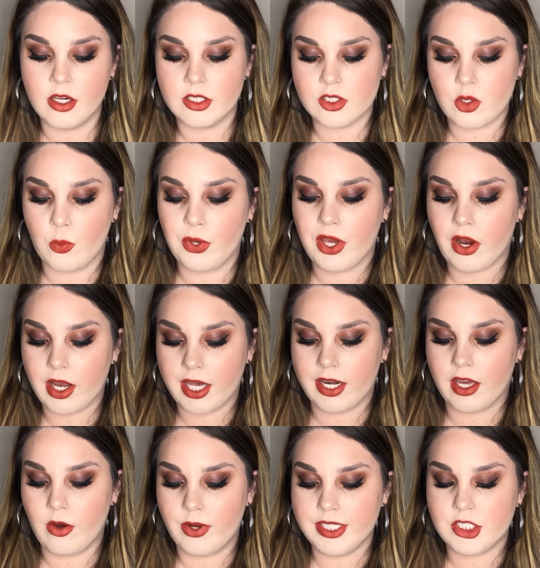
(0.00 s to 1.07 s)
So we are
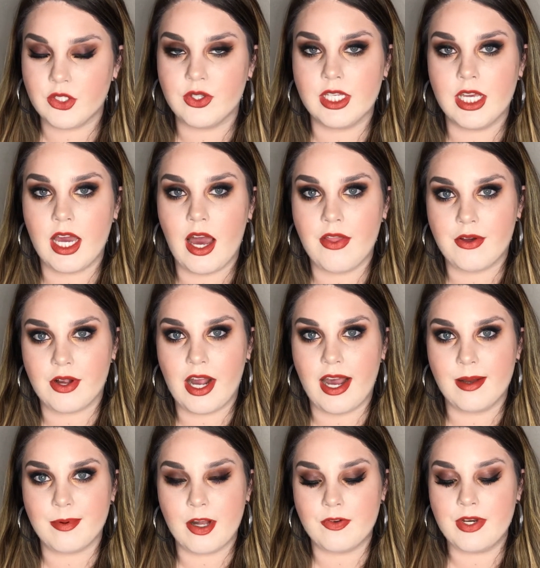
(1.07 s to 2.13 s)
gonna go into the other
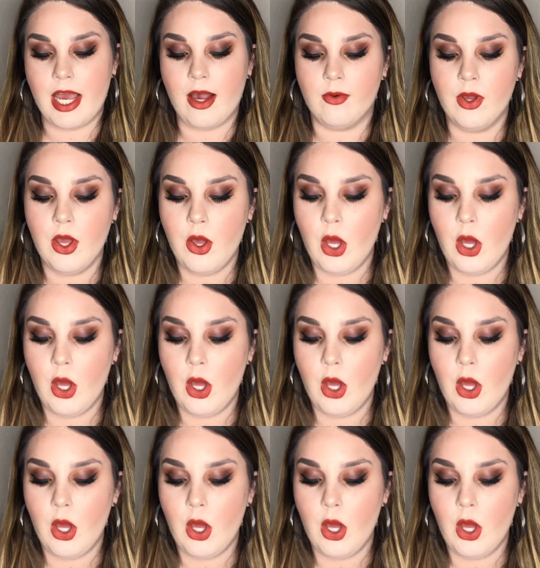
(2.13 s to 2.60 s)
eyebrow now.